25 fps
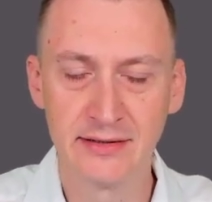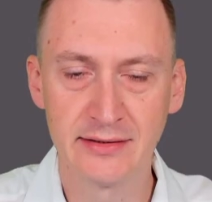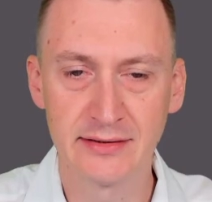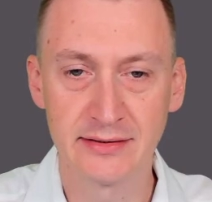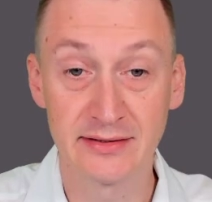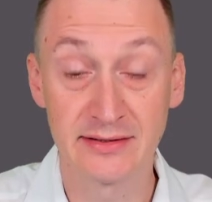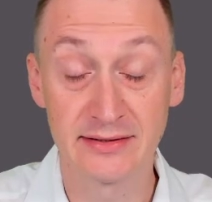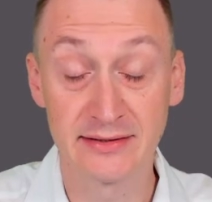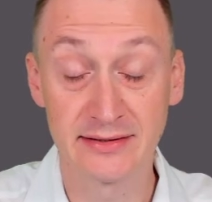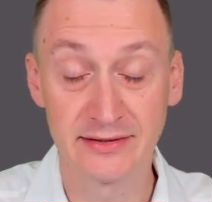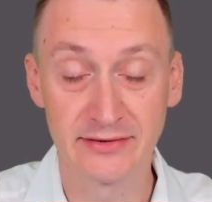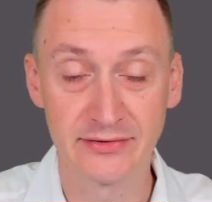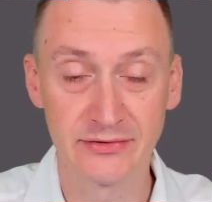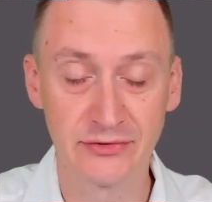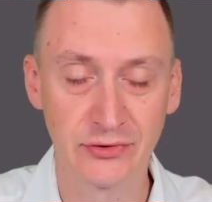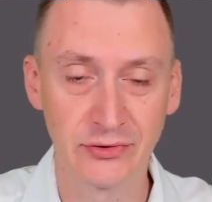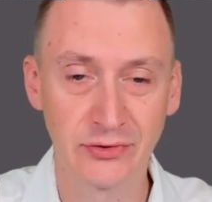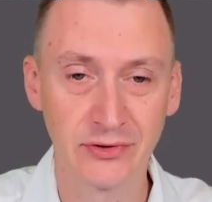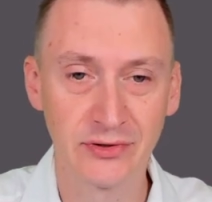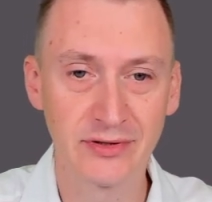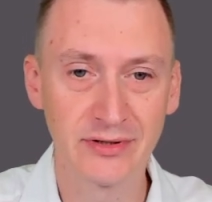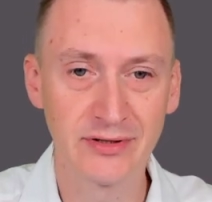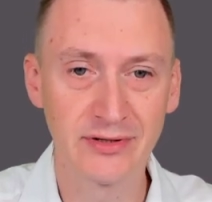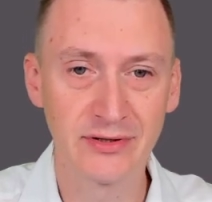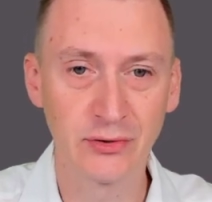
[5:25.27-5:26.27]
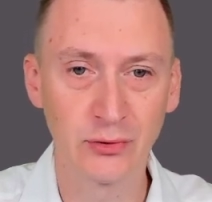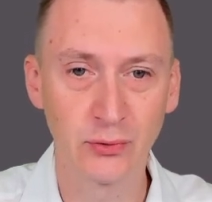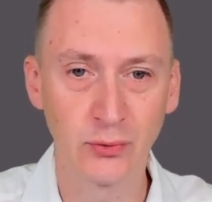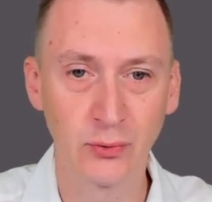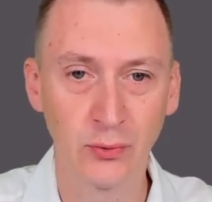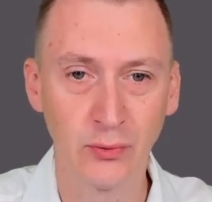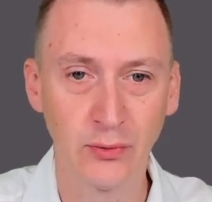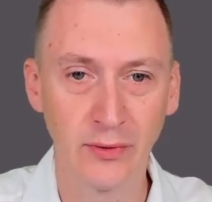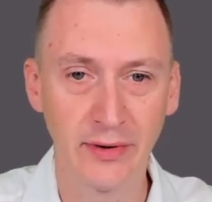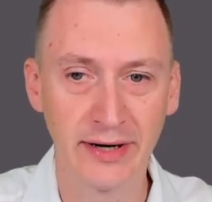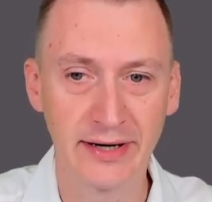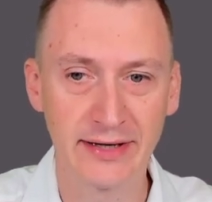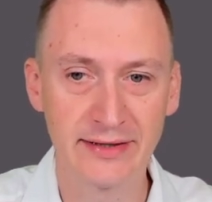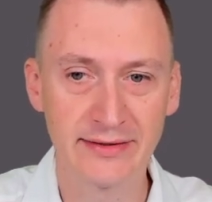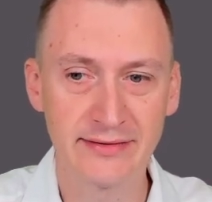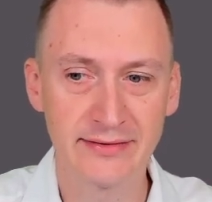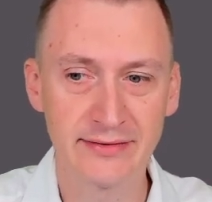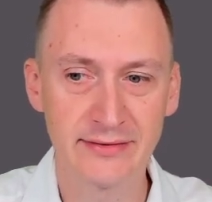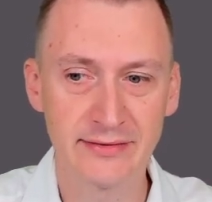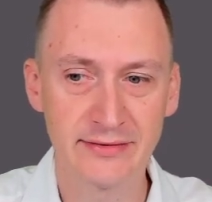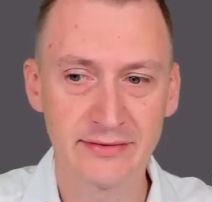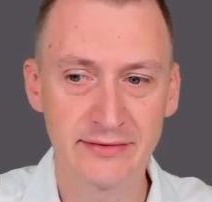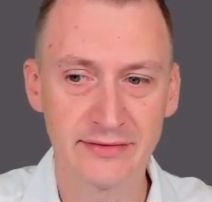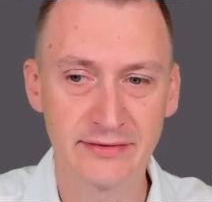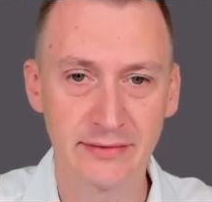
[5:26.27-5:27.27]
Uh, this took quite
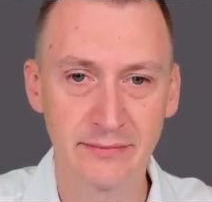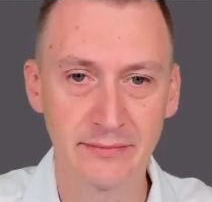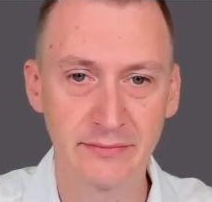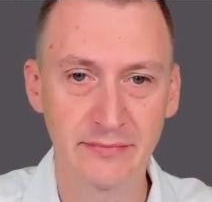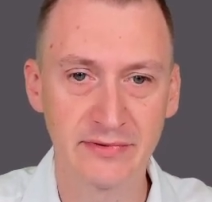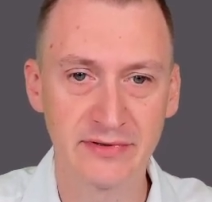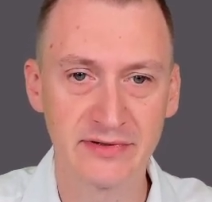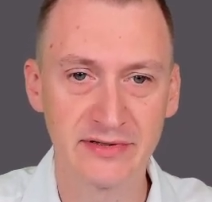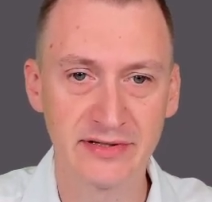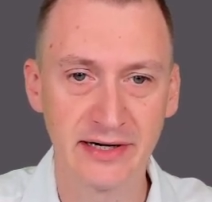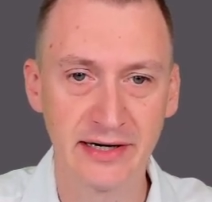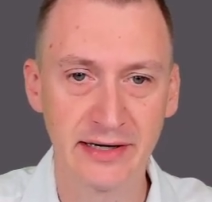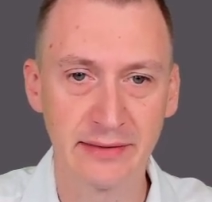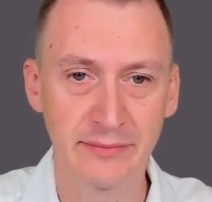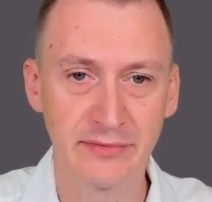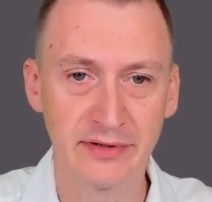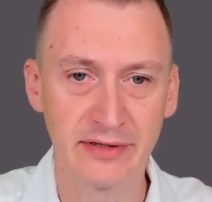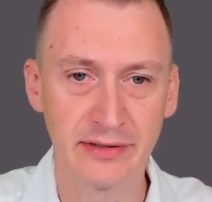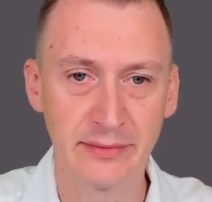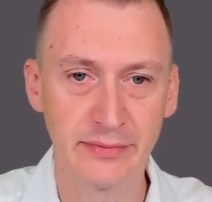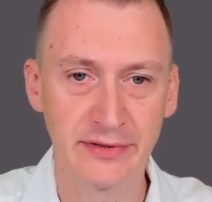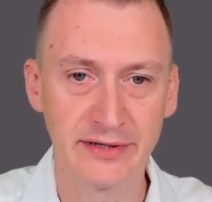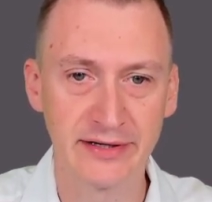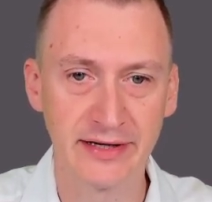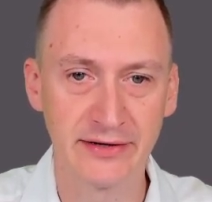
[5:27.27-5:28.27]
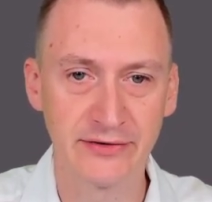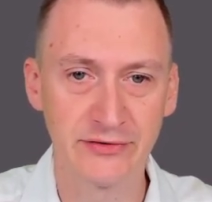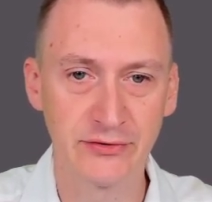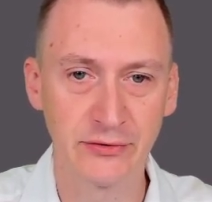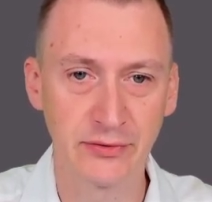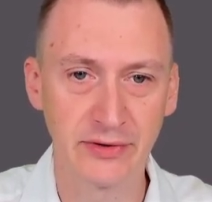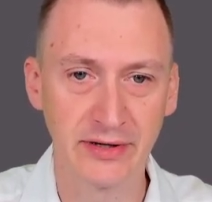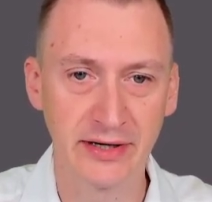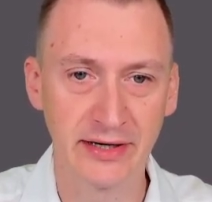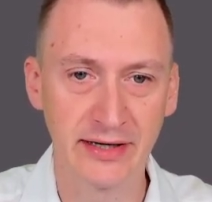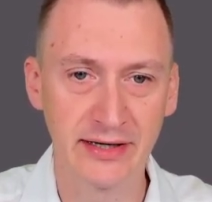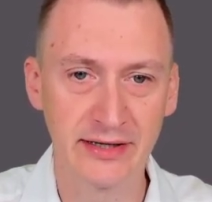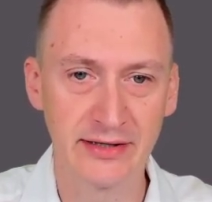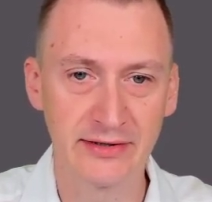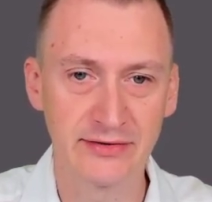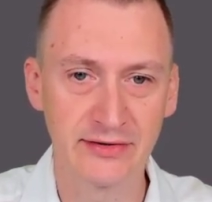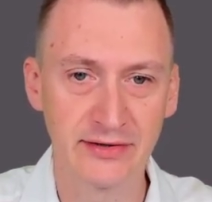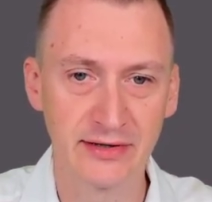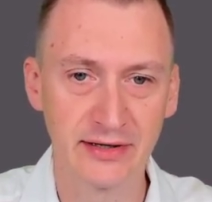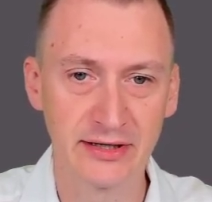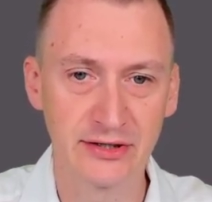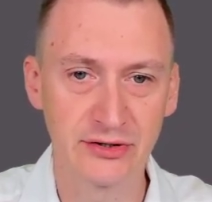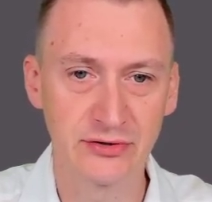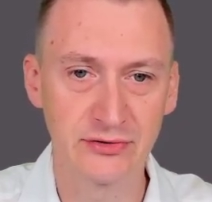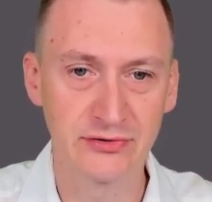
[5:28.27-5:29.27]
some time here, but that's okay.
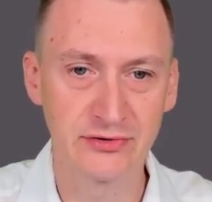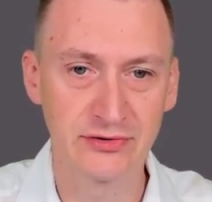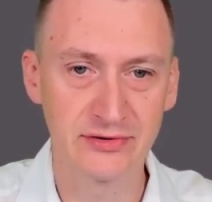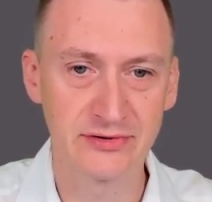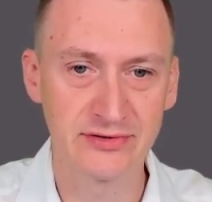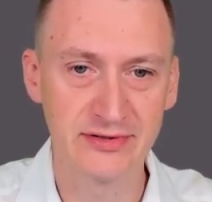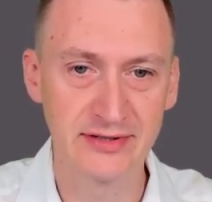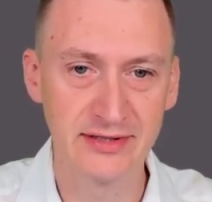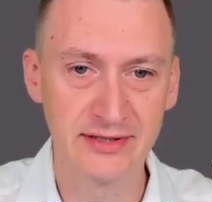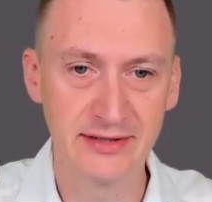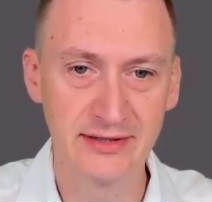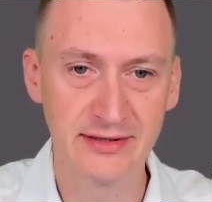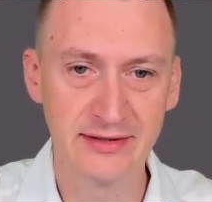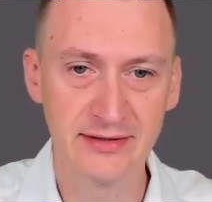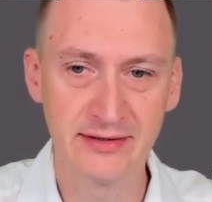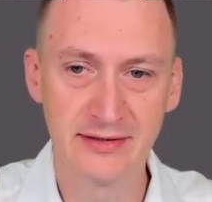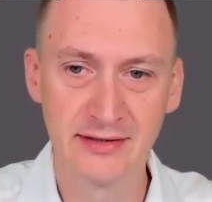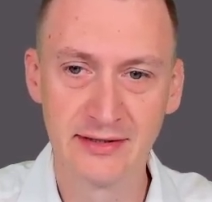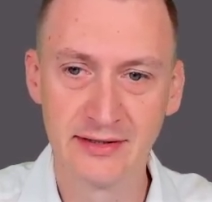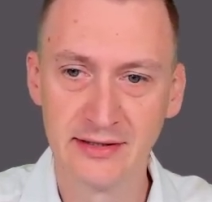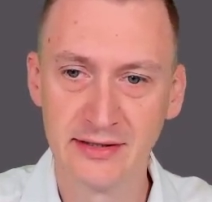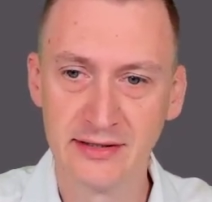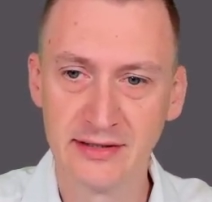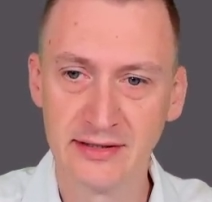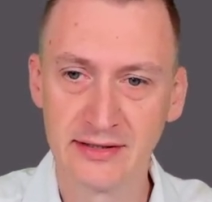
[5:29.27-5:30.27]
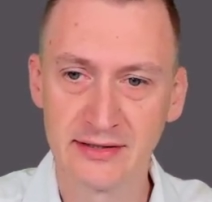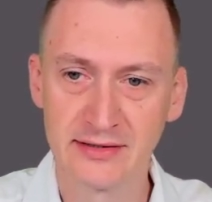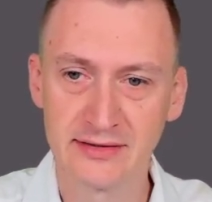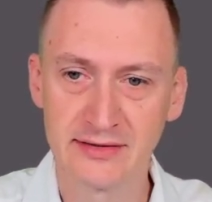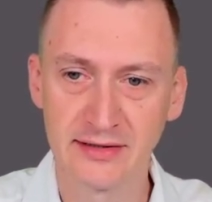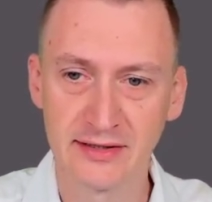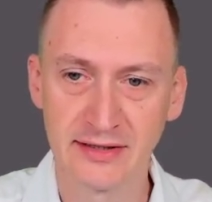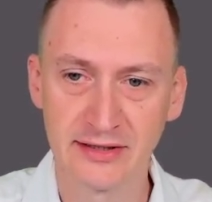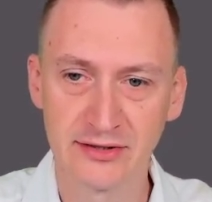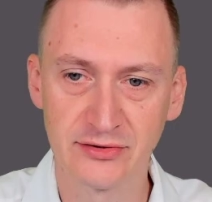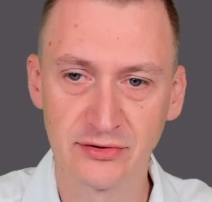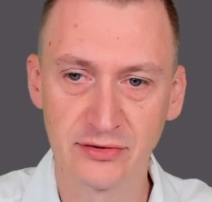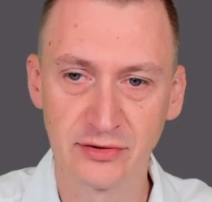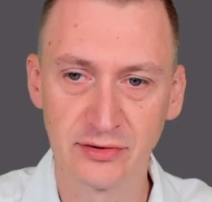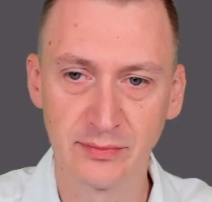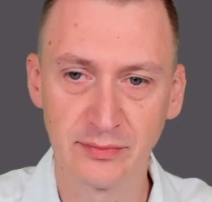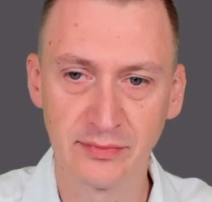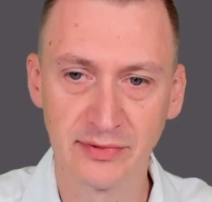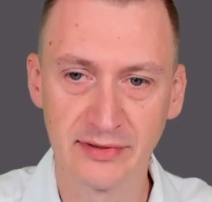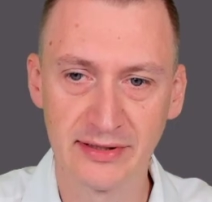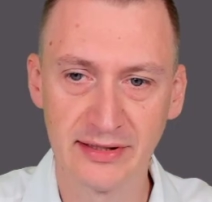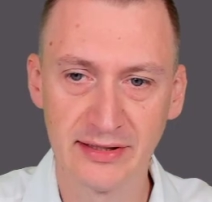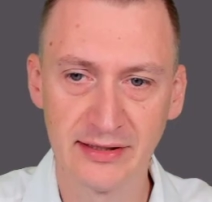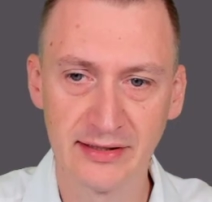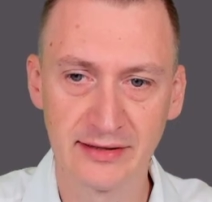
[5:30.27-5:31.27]
Installation succeeded. Installation
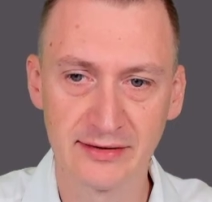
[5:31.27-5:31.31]
complete.